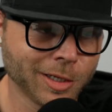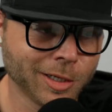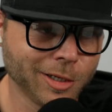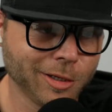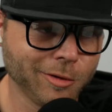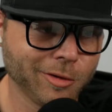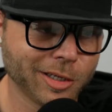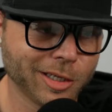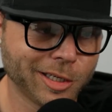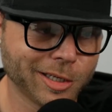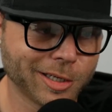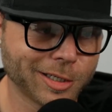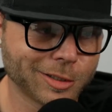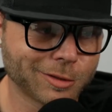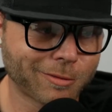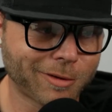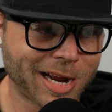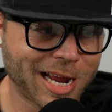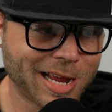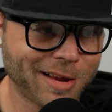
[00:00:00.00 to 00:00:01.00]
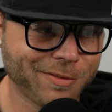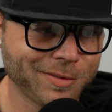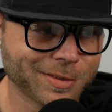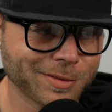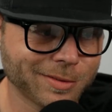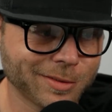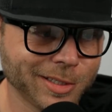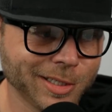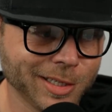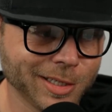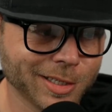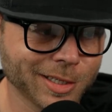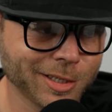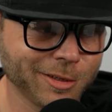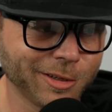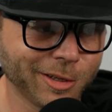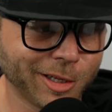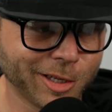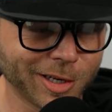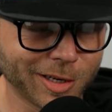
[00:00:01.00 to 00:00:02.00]
you could get a draft link, you
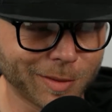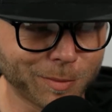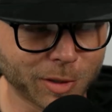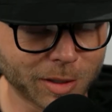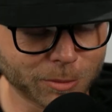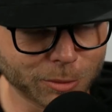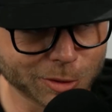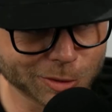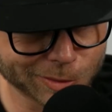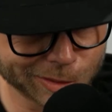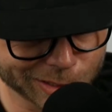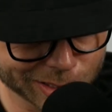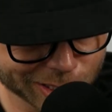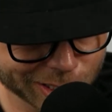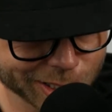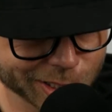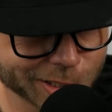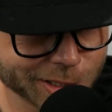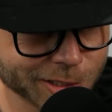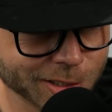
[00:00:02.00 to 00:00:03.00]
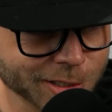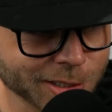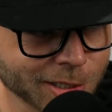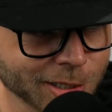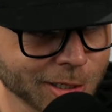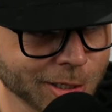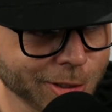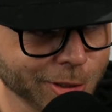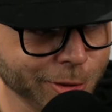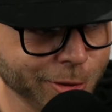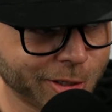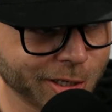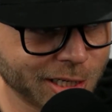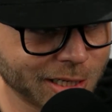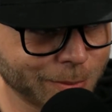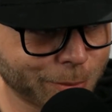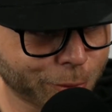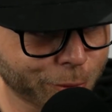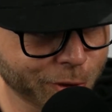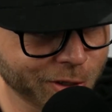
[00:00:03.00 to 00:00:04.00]
could get a publish link here, you could
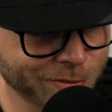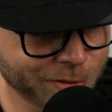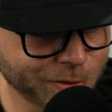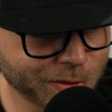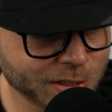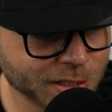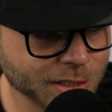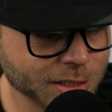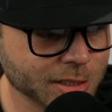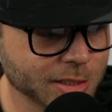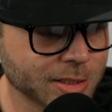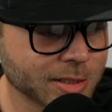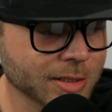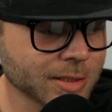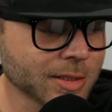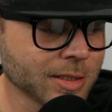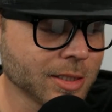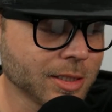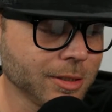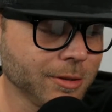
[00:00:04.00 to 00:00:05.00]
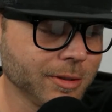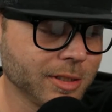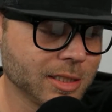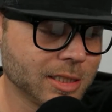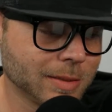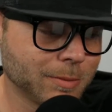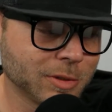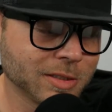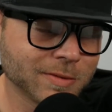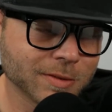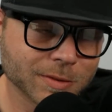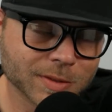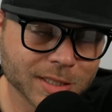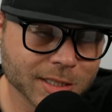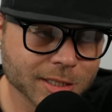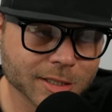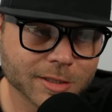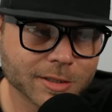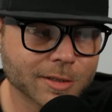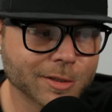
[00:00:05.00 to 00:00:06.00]
hit preview here, you could hit preview
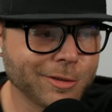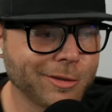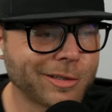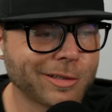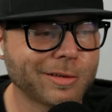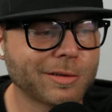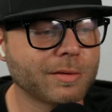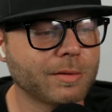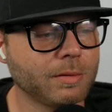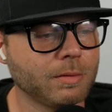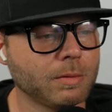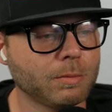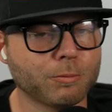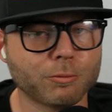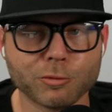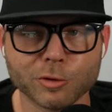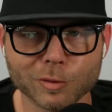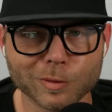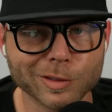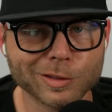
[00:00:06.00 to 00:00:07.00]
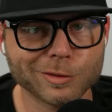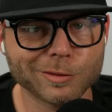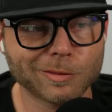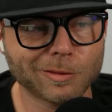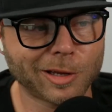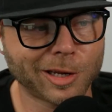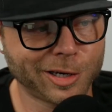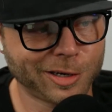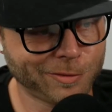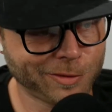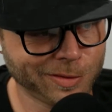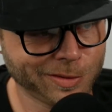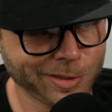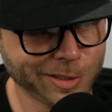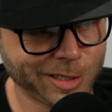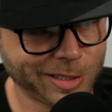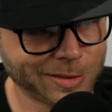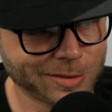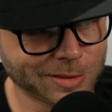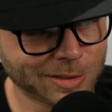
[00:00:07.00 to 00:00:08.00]
here, you could really do a lot of different
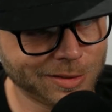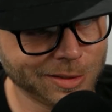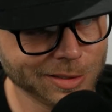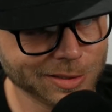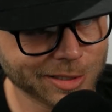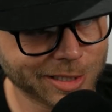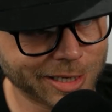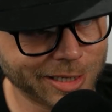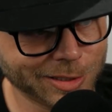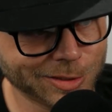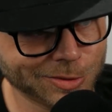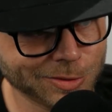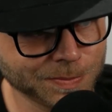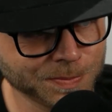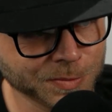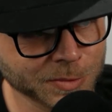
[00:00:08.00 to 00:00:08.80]
things. In this case,